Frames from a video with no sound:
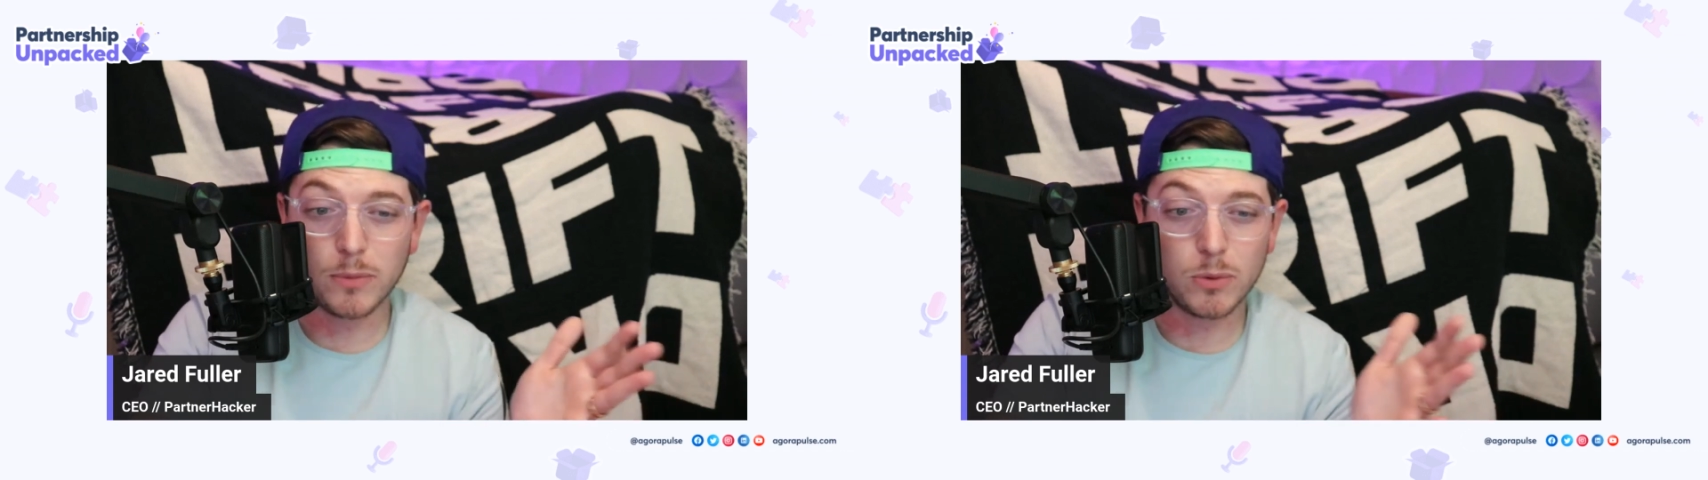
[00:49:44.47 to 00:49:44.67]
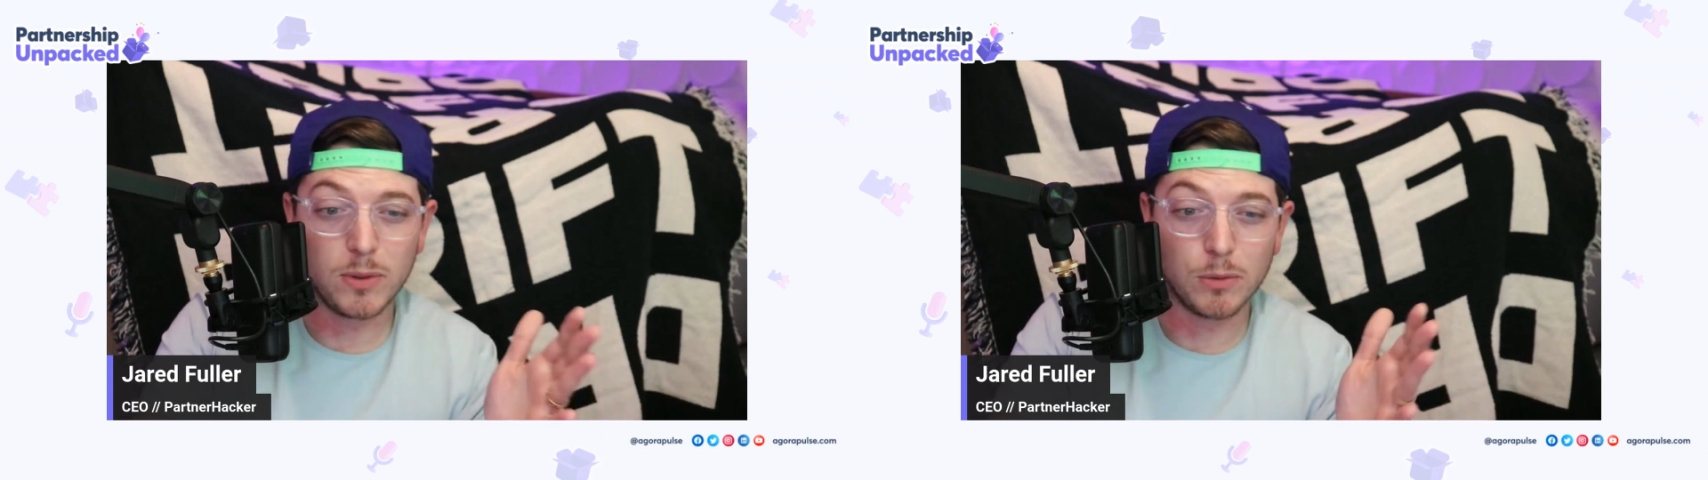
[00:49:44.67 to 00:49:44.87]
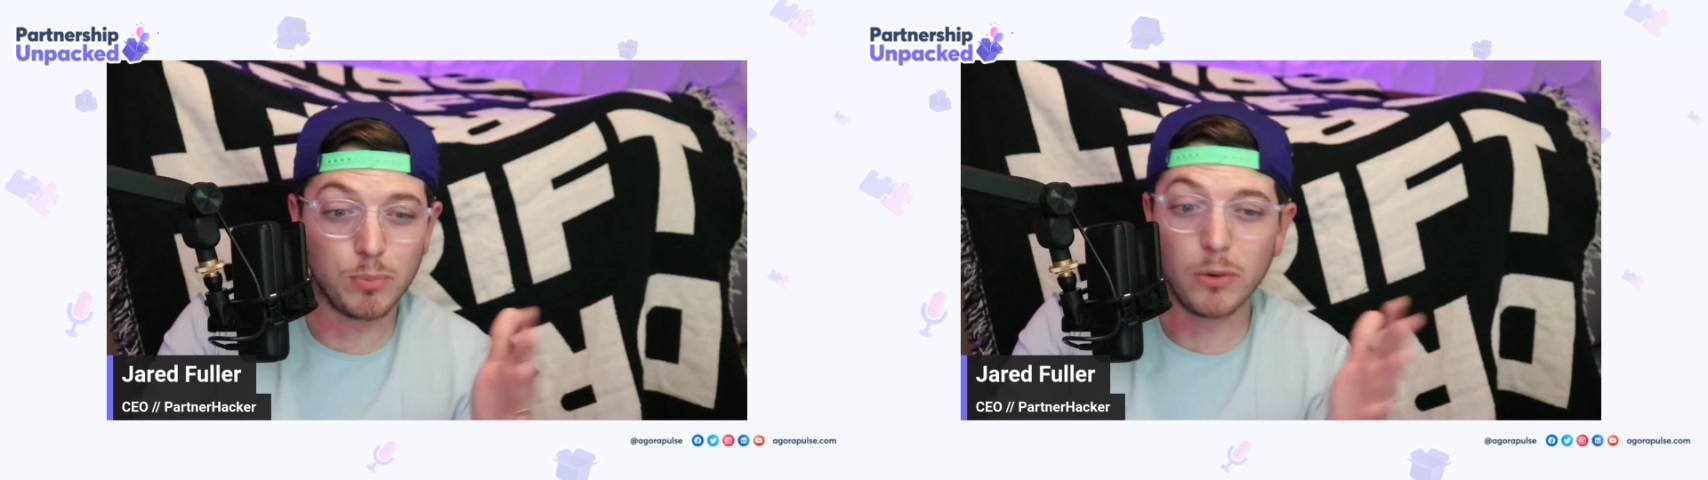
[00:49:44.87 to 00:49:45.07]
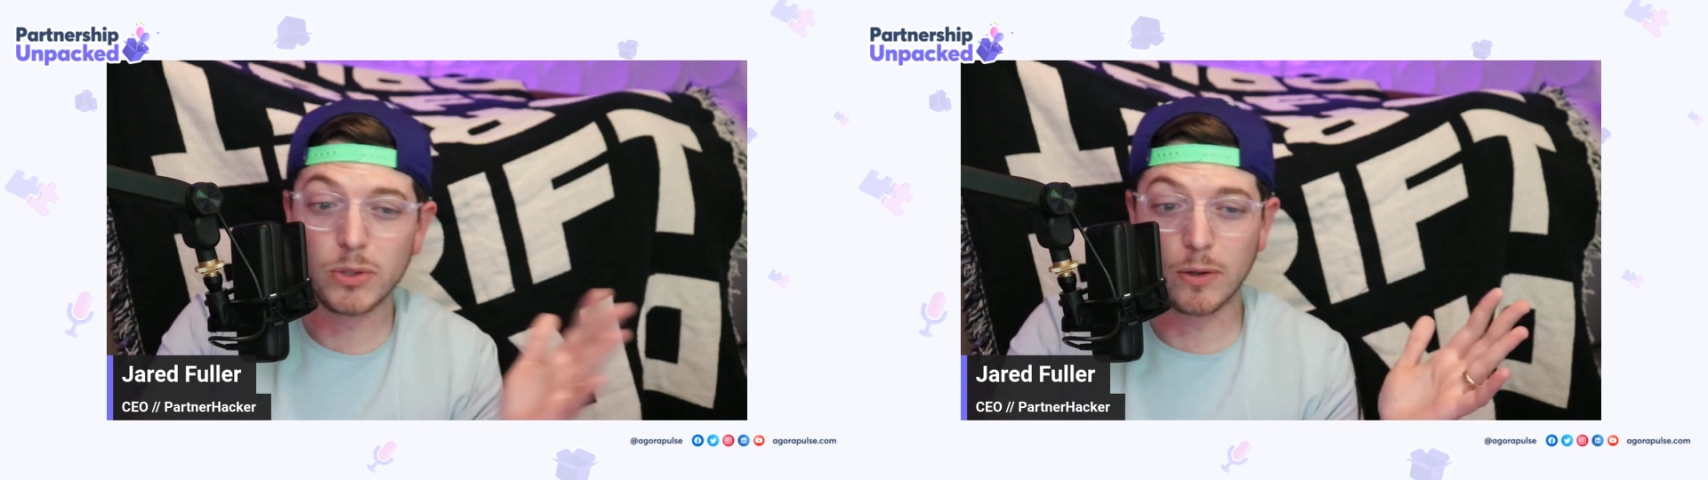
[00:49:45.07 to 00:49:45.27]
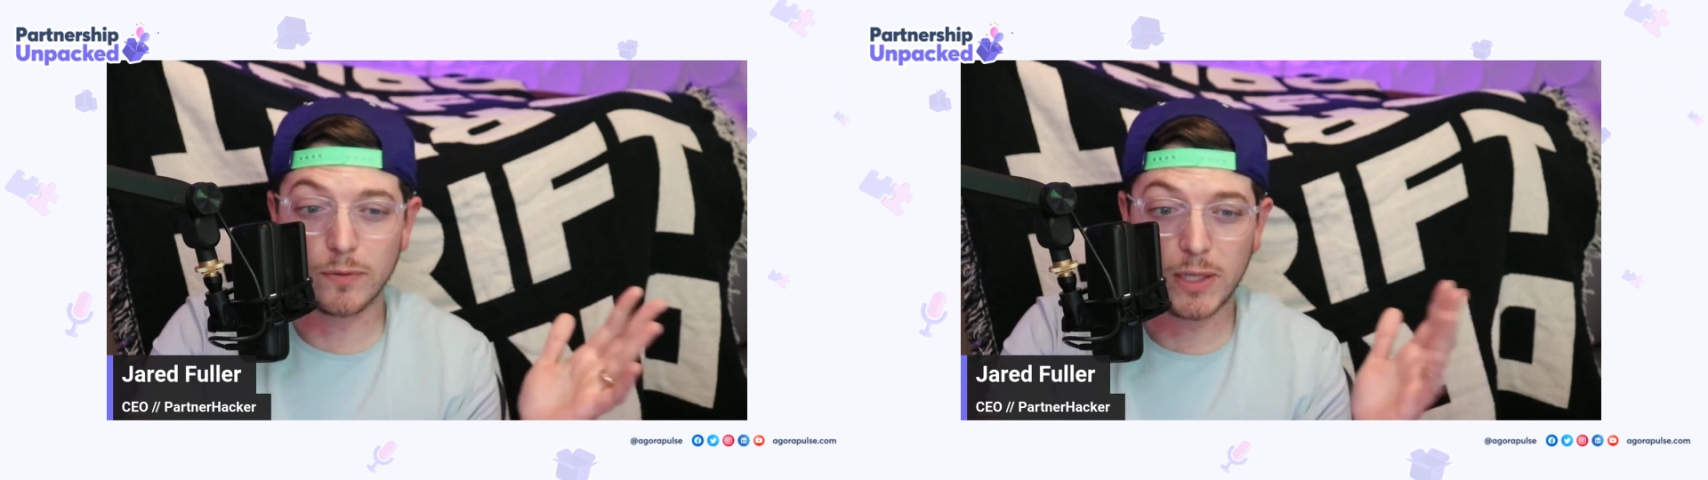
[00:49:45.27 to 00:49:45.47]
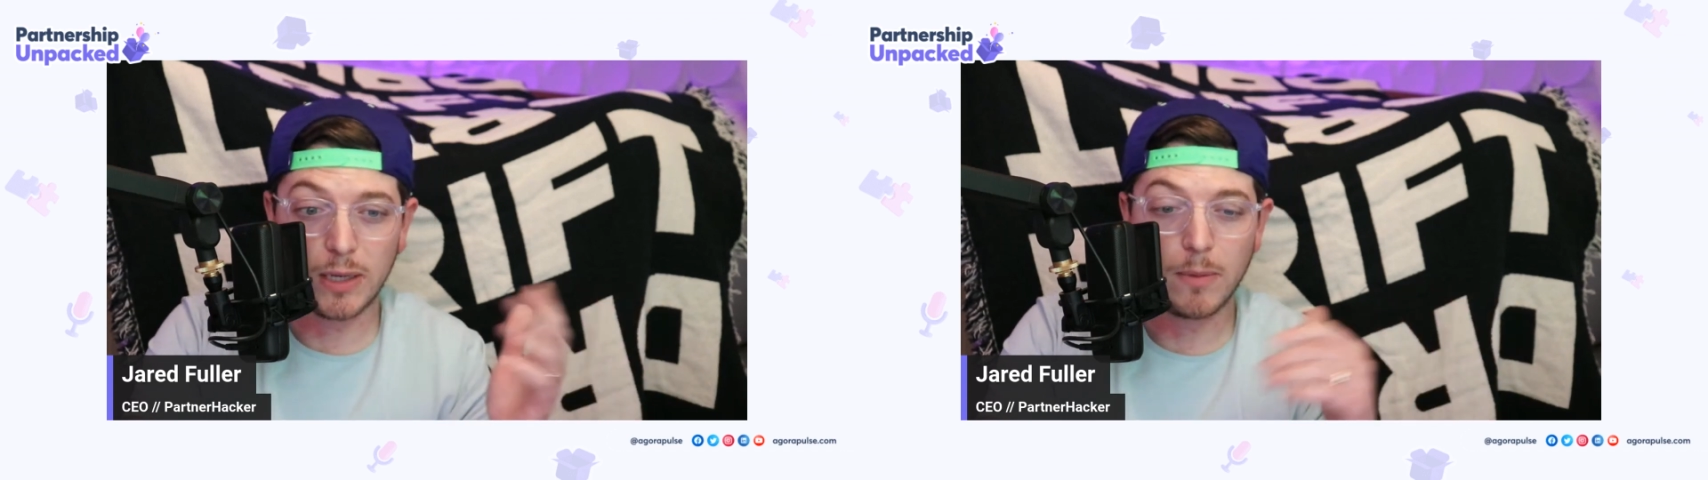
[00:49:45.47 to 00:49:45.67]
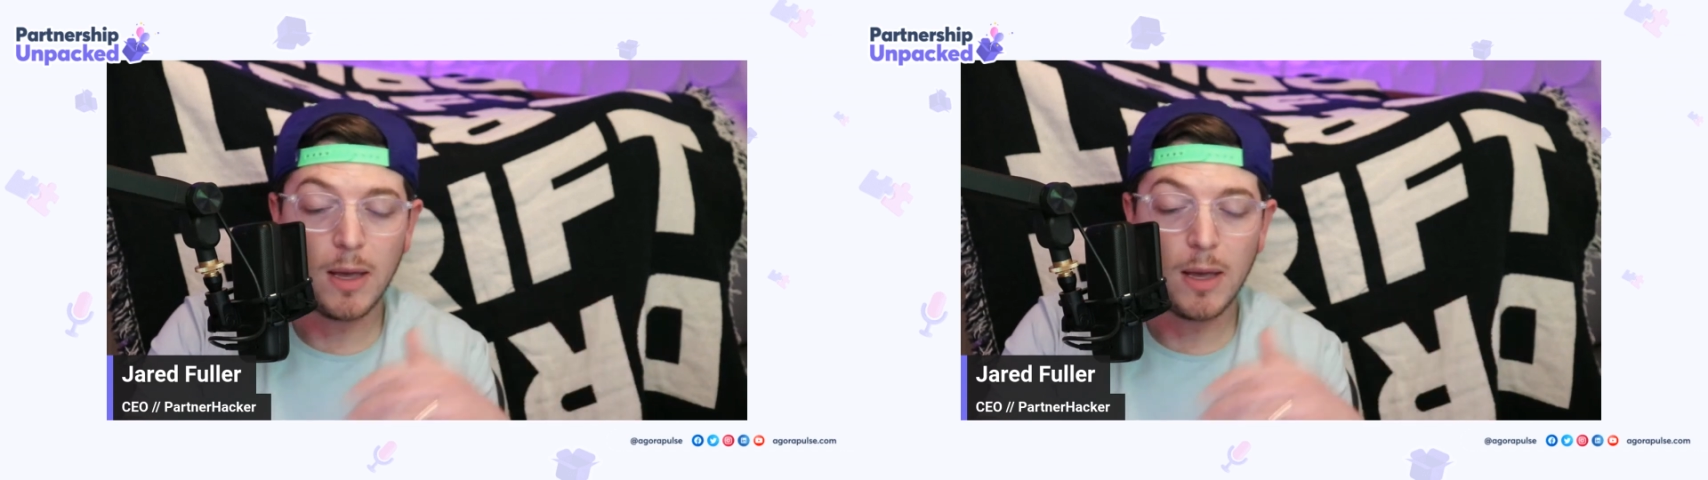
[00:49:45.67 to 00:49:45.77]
with your ProServe team.